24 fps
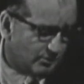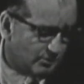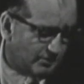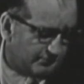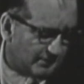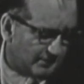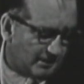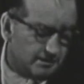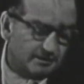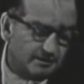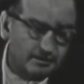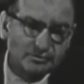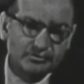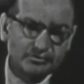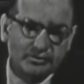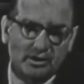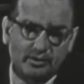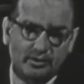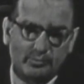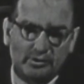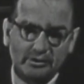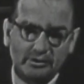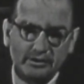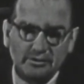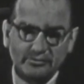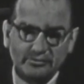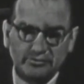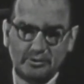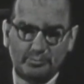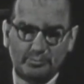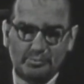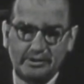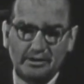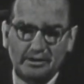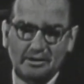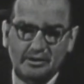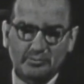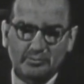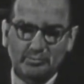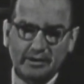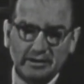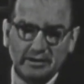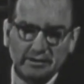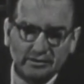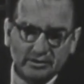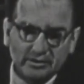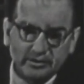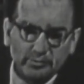we find the chairman, he was upheld
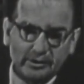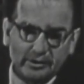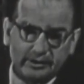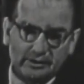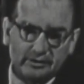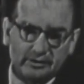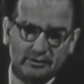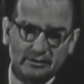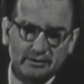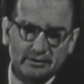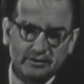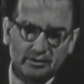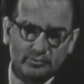by the committee,